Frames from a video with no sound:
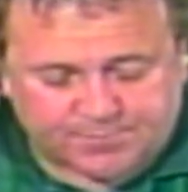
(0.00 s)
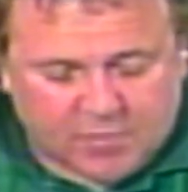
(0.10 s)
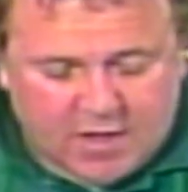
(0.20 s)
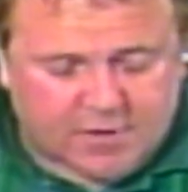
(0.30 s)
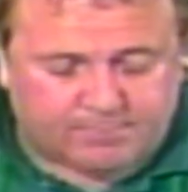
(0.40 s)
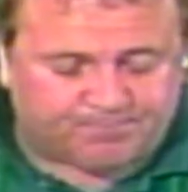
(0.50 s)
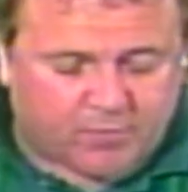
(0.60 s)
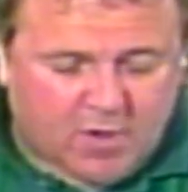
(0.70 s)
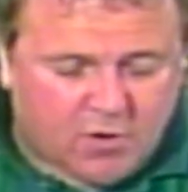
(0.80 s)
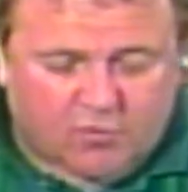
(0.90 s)
and
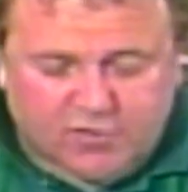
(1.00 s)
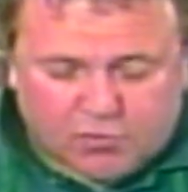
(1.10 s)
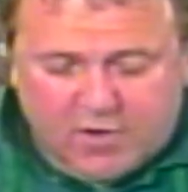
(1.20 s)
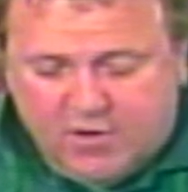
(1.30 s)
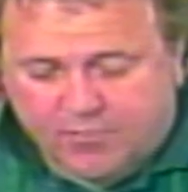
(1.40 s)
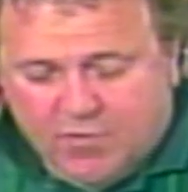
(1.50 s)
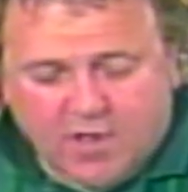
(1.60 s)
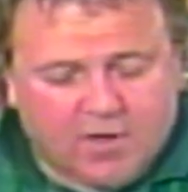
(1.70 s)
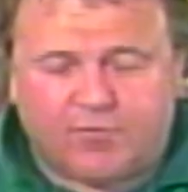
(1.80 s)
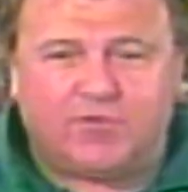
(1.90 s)
you know, this way,
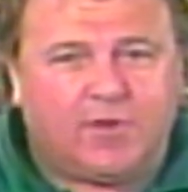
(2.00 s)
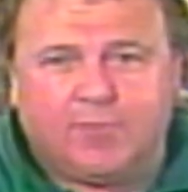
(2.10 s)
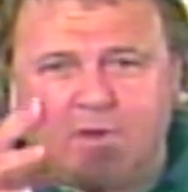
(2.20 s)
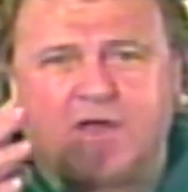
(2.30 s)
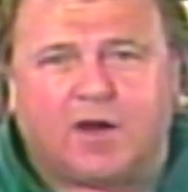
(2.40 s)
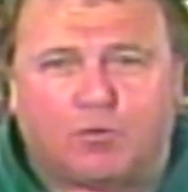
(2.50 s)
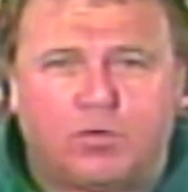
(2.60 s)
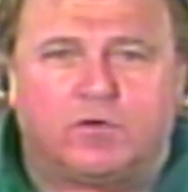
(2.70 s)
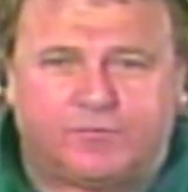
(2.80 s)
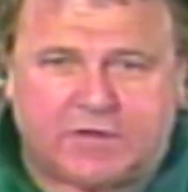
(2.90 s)
make it a
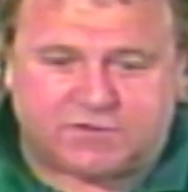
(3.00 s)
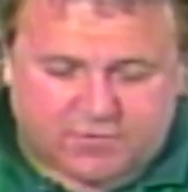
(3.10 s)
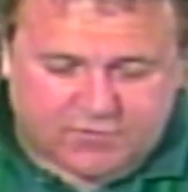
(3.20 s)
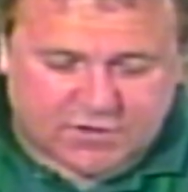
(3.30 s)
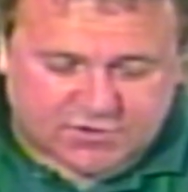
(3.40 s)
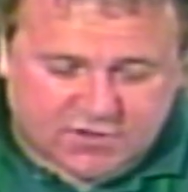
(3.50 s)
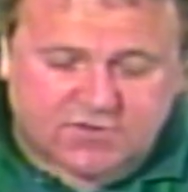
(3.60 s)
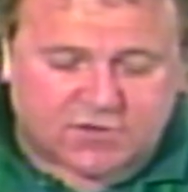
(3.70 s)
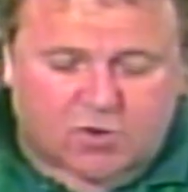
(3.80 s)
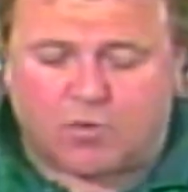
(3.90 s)
real festive dish.
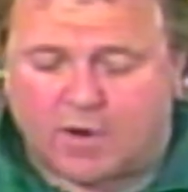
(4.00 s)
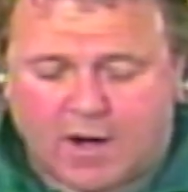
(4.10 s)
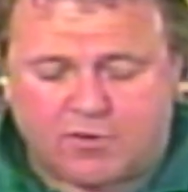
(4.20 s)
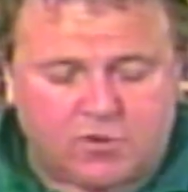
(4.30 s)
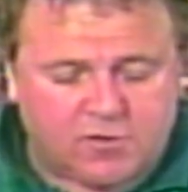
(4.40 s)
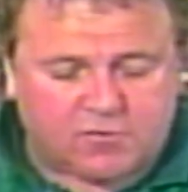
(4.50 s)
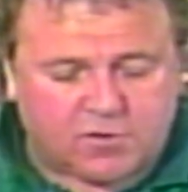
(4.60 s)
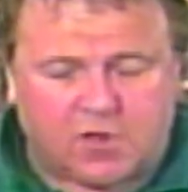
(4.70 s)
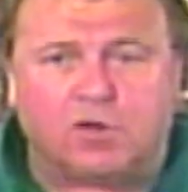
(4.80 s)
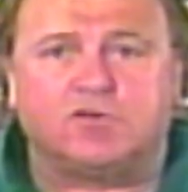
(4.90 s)
This is a good one. I'd do this
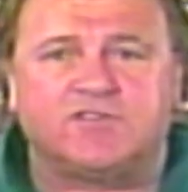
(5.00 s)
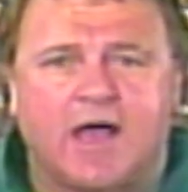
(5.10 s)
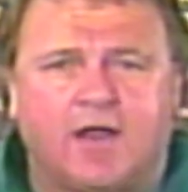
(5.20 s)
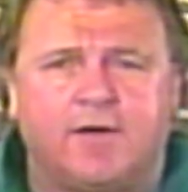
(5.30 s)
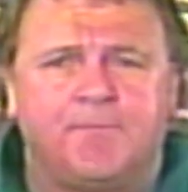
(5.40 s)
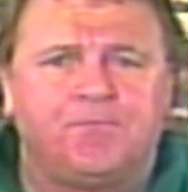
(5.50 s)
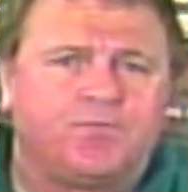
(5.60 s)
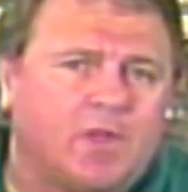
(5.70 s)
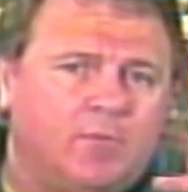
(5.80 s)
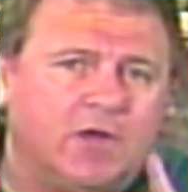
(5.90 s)
with a little salad.
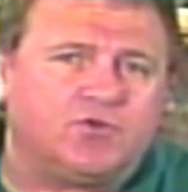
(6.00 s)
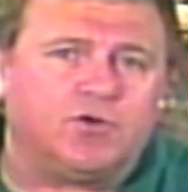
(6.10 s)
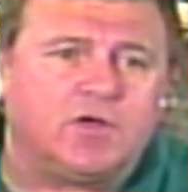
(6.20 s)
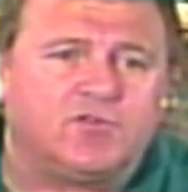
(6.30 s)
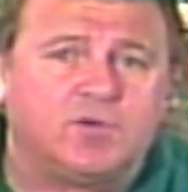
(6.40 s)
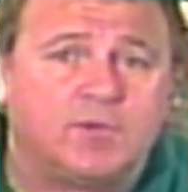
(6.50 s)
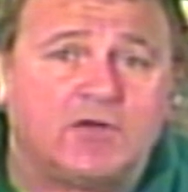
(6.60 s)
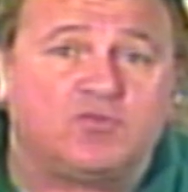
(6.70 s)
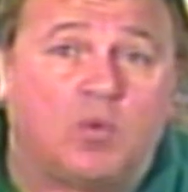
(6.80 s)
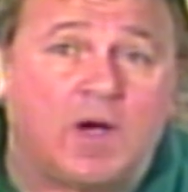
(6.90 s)
And make sure you get some
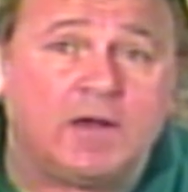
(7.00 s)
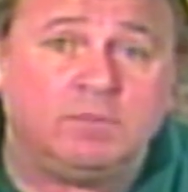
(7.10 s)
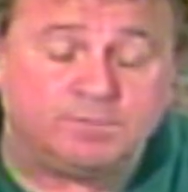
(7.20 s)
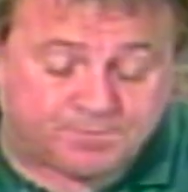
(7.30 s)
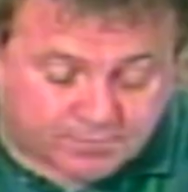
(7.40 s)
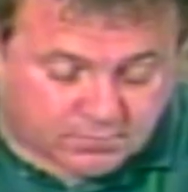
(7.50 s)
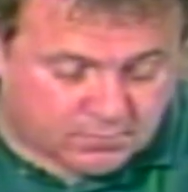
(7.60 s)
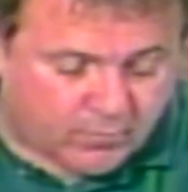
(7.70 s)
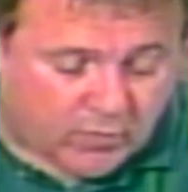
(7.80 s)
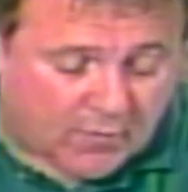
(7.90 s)
nice wine,
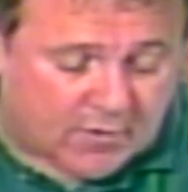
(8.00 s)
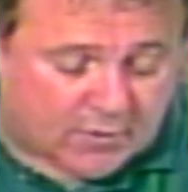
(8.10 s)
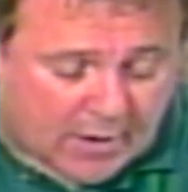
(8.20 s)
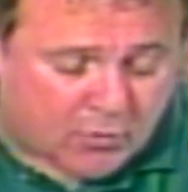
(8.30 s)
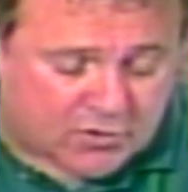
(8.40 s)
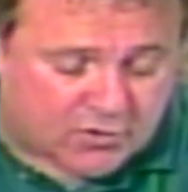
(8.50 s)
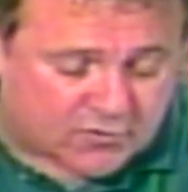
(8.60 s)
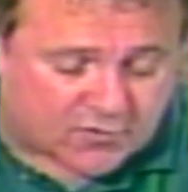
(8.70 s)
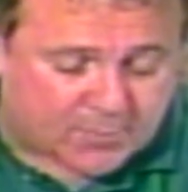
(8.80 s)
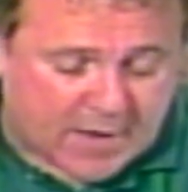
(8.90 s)
and I would
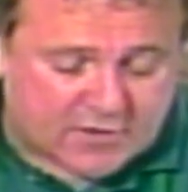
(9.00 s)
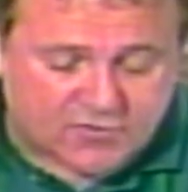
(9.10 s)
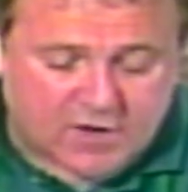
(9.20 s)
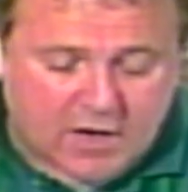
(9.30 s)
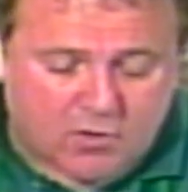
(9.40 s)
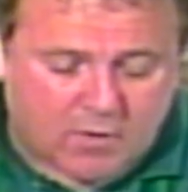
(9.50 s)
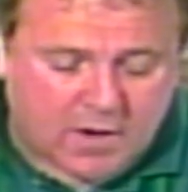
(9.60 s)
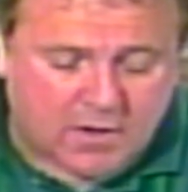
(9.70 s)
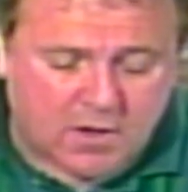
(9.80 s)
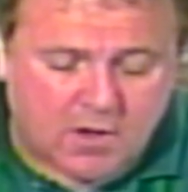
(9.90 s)
use a Spanish-style
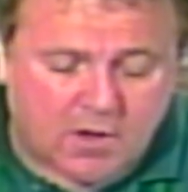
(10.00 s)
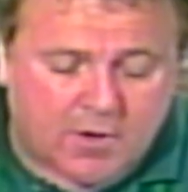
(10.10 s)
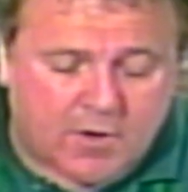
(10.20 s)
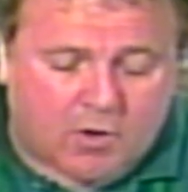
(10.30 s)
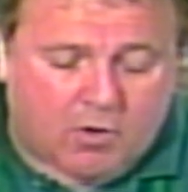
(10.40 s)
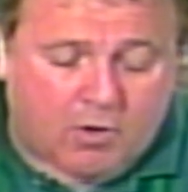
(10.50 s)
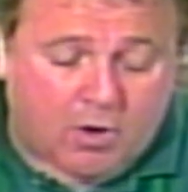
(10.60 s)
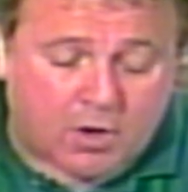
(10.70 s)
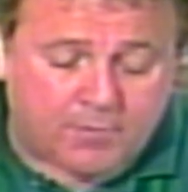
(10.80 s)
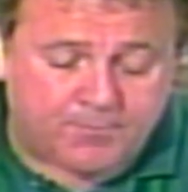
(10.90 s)
wine, or